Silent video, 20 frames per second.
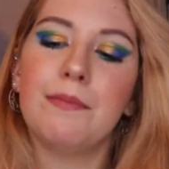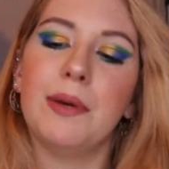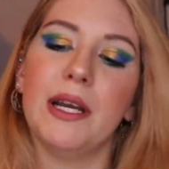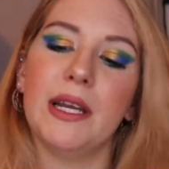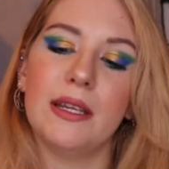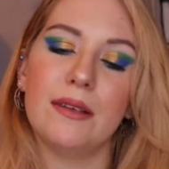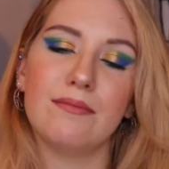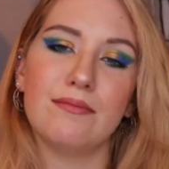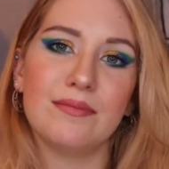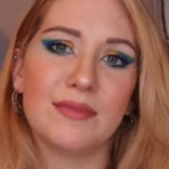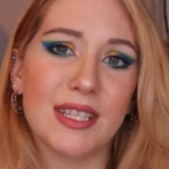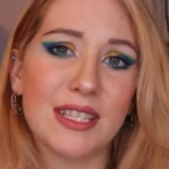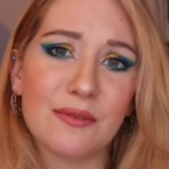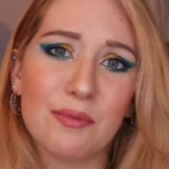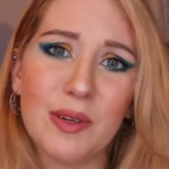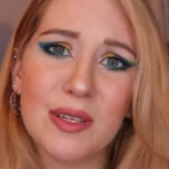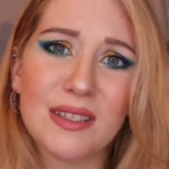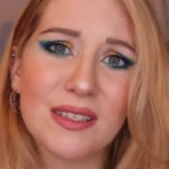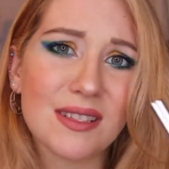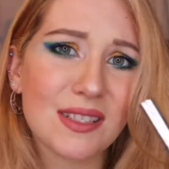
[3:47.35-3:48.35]
but this
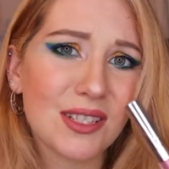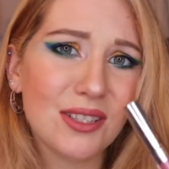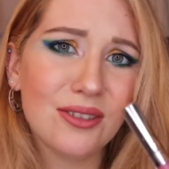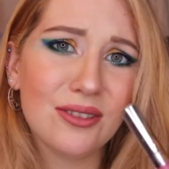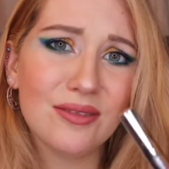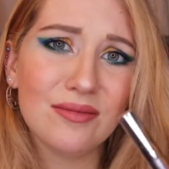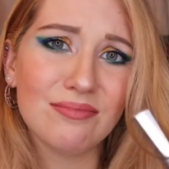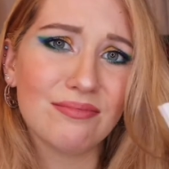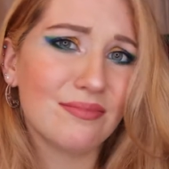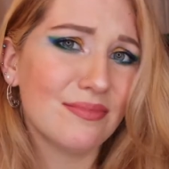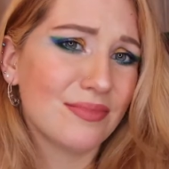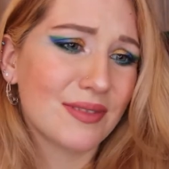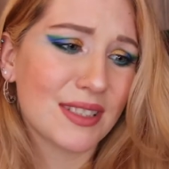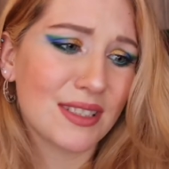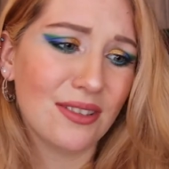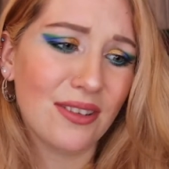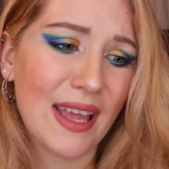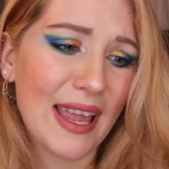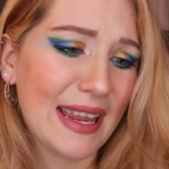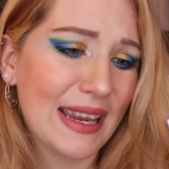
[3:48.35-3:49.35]
one's still,
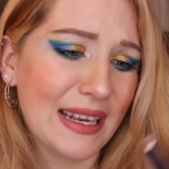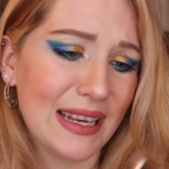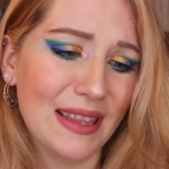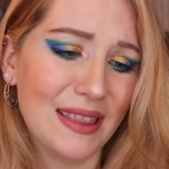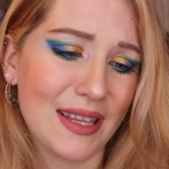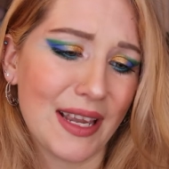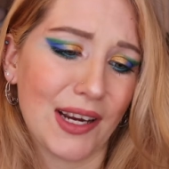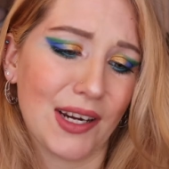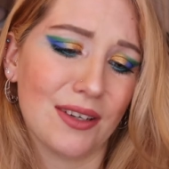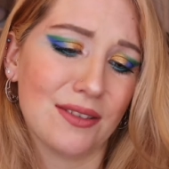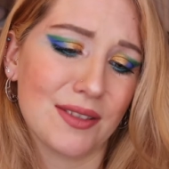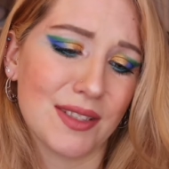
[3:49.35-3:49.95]
still hanging in there.